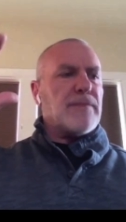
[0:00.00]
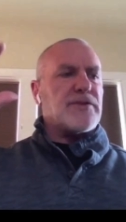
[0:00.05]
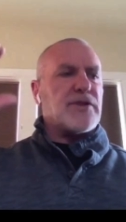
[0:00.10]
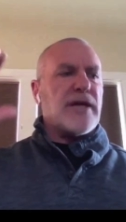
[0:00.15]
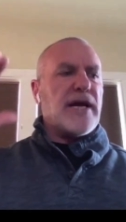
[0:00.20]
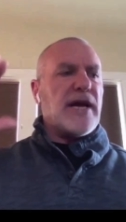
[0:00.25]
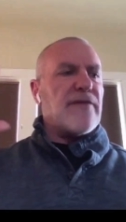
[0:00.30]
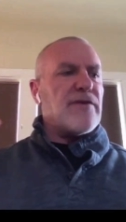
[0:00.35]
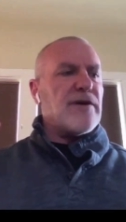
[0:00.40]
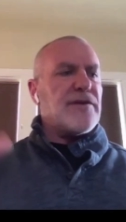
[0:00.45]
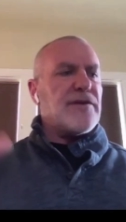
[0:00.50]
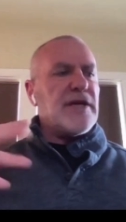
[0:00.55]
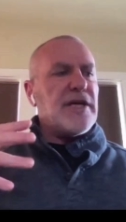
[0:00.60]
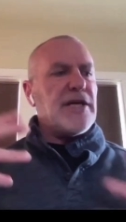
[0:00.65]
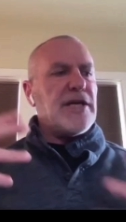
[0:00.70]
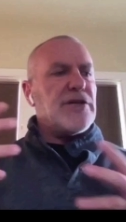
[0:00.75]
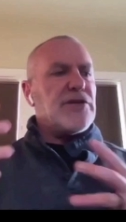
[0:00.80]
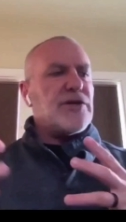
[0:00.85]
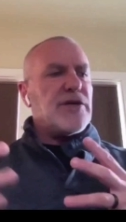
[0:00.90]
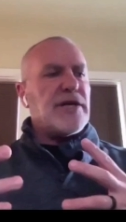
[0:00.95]
So
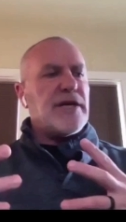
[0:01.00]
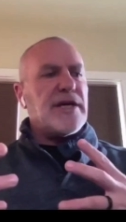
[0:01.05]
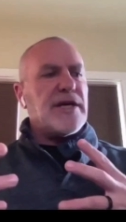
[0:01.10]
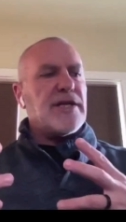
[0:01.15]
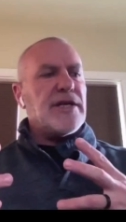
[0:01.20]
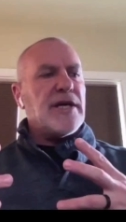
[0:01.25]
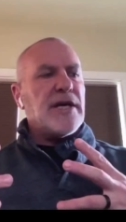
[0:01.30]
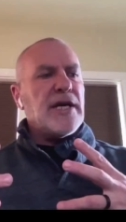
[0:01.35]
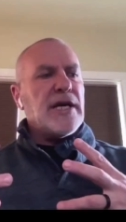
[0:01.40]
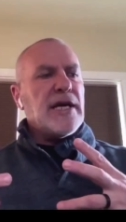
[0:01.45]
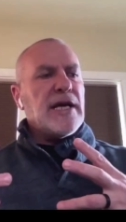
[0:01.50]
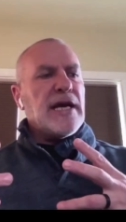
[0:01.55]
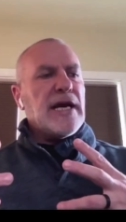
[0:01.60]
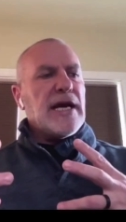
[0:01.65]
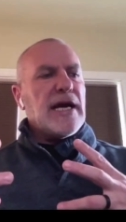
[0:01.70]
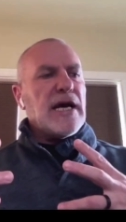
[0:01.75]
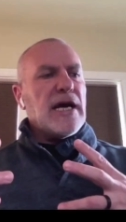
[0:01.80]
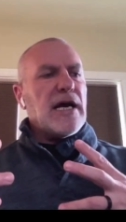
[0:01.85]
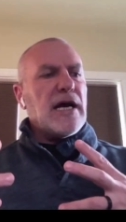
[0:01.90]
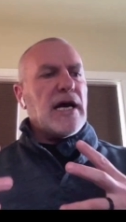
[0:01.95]
everything he did,
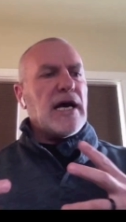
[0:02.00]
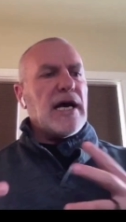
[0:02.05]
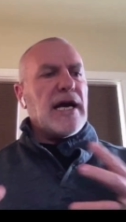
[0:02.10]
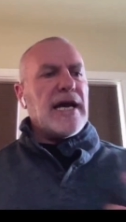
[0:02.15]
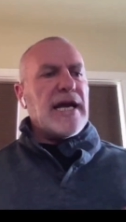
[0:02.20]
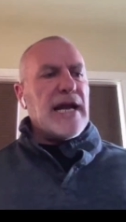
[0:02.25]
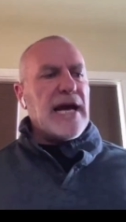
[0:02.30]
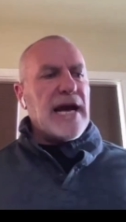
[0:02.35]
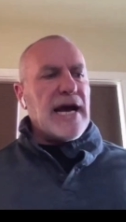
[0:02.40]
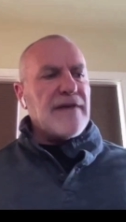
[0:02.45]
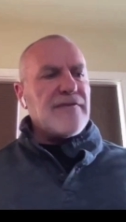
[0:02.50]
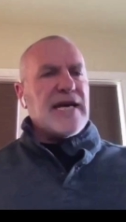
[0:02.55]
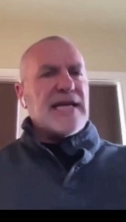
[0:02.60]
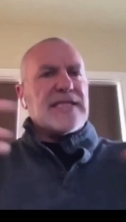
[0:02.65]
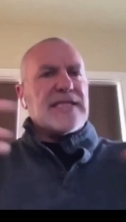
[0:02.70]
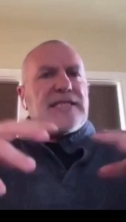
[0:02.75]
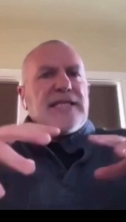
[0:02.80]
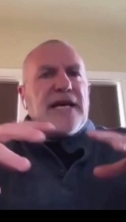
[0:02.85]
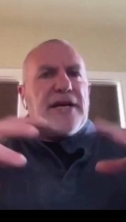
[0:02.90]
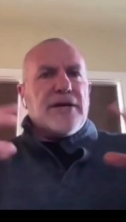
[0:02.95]
it had
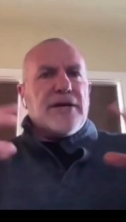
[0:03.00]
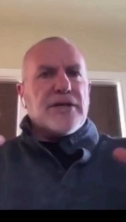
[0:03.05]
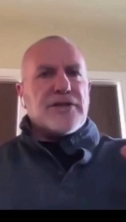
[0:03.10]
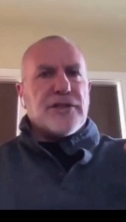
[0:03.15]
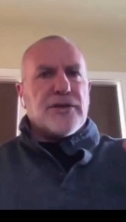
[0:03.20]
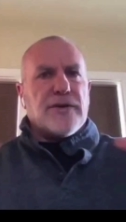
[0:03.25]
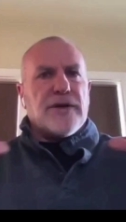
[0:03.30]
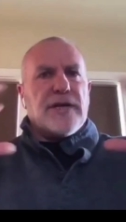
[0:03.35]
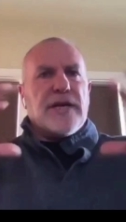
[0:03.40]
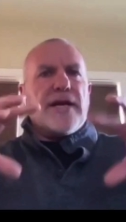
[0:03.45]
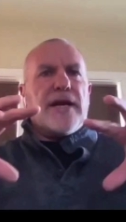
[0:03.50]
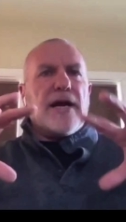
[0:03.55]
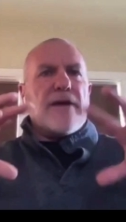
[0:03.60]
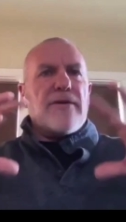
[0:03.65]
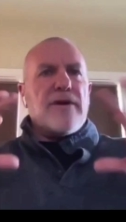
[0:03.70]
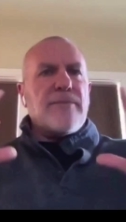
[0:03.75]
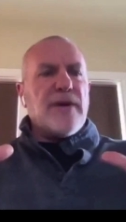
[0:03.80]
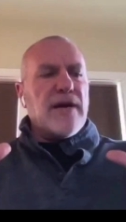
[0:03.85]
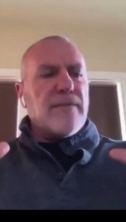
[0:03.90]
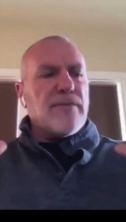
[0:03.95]
that center to it. And I
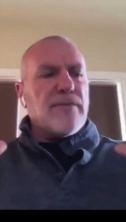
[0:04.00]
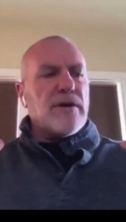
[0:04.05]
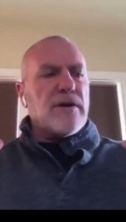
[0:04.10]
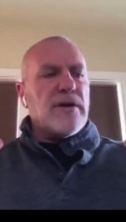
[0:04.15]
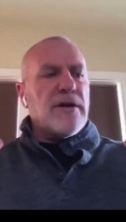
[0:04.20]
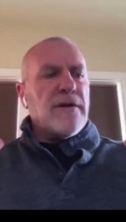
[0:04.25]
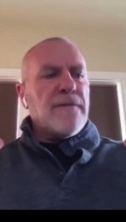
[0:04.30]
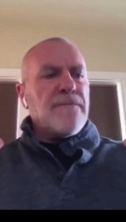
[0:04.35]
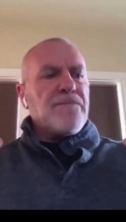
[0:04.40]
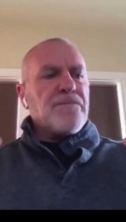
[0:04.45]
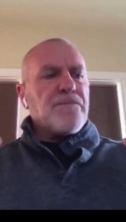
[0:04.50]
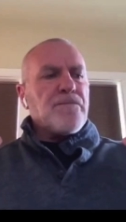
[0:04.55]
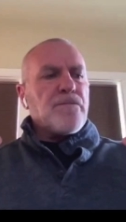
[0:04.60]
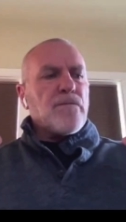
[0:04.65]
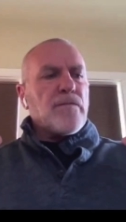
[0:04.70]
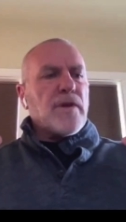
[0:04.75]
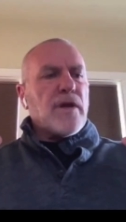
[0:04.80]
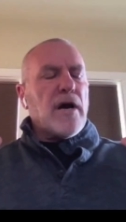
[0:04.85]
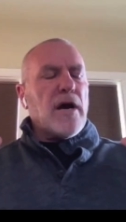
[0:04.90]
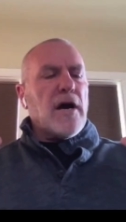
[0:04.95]
remember
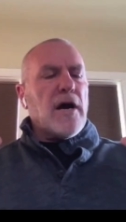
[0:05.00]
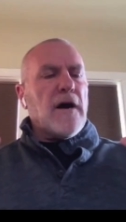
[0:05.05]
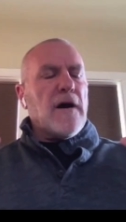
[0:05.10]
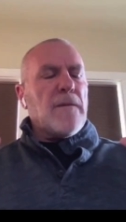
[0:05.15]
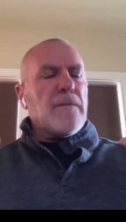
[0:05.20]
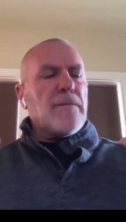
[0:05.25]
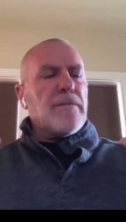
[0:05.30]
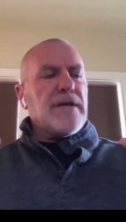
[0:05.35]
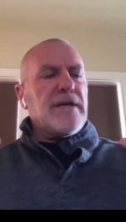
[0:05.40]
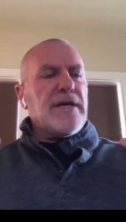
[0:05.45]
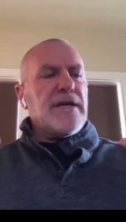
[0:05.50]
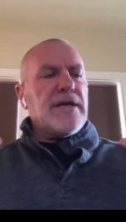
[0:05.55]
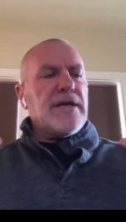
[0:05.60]
him